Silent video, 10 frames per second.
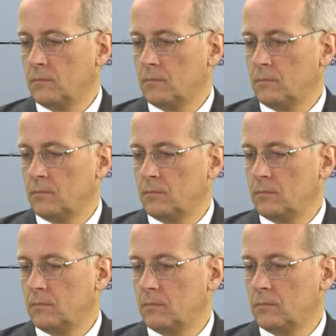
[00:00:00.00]

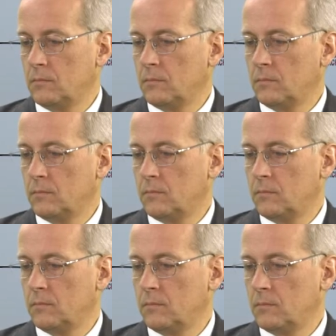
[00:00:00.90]

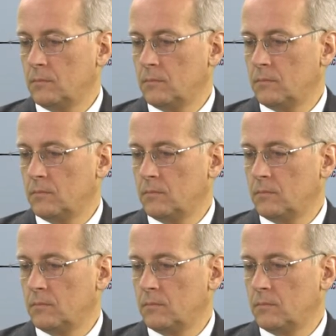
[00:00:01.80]
The person shown says nothing.